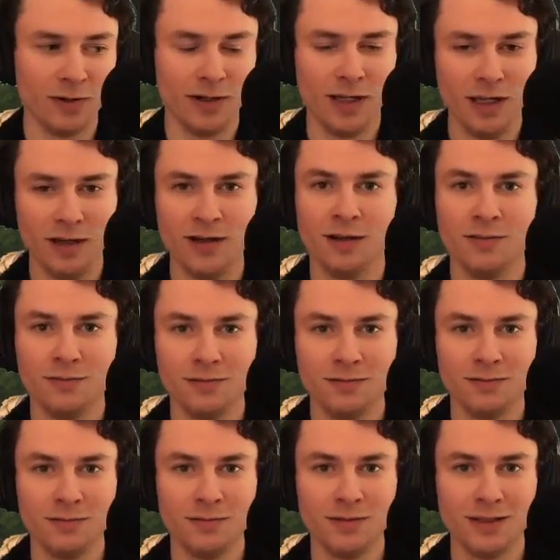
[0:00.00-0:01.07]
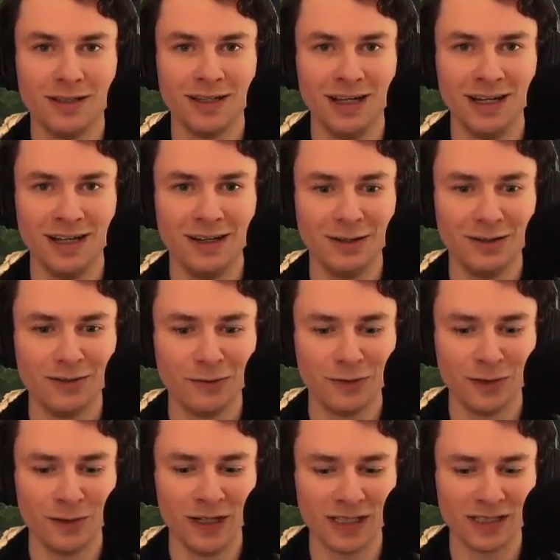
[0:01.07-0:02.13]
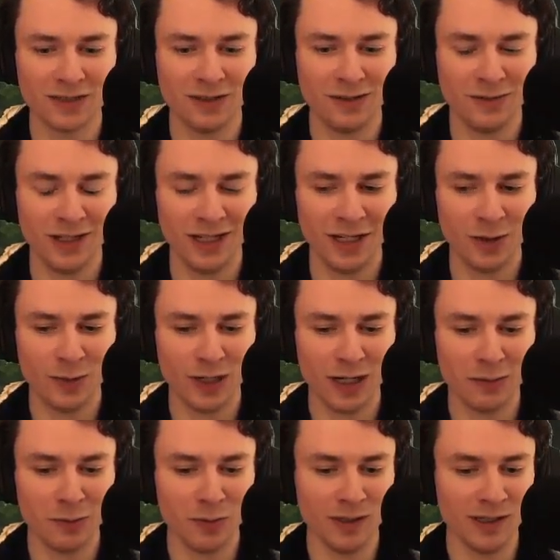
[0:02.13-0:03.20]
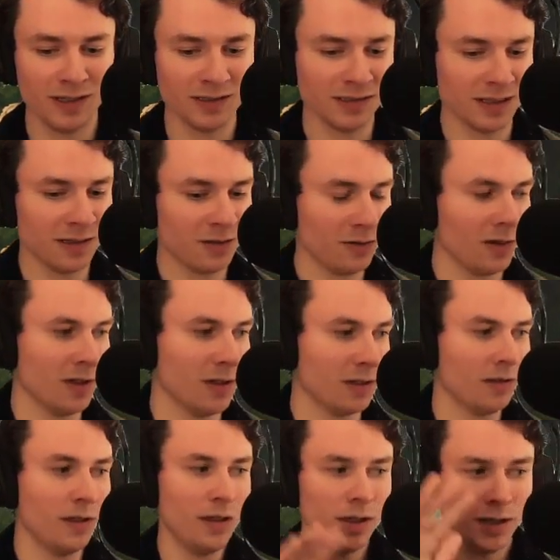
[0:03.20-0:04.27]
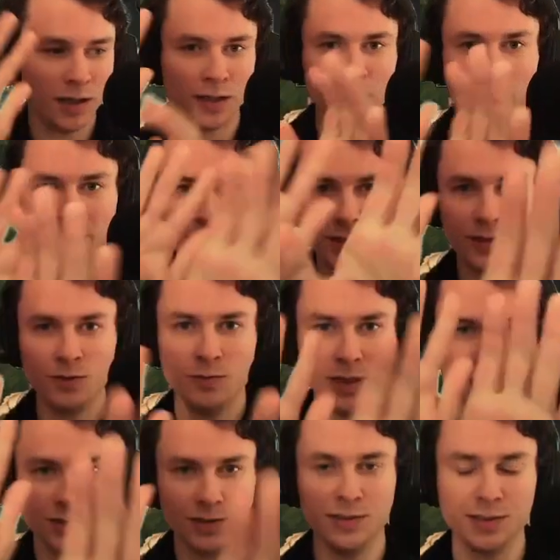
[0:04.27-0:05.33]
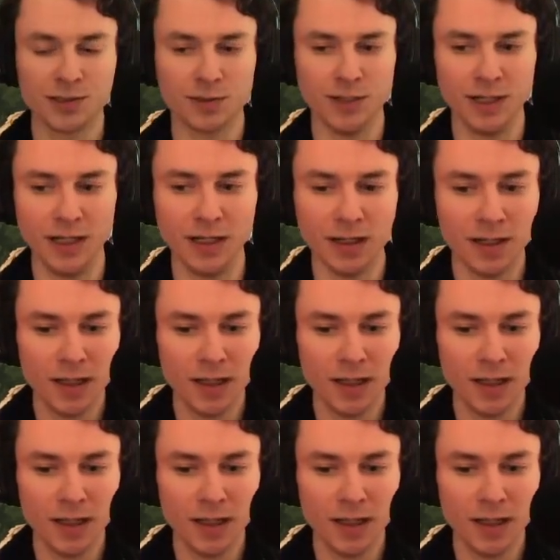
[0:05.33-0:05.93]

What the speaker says: here for the rest of the video probably, because I don't want to interrupt too much of the screen.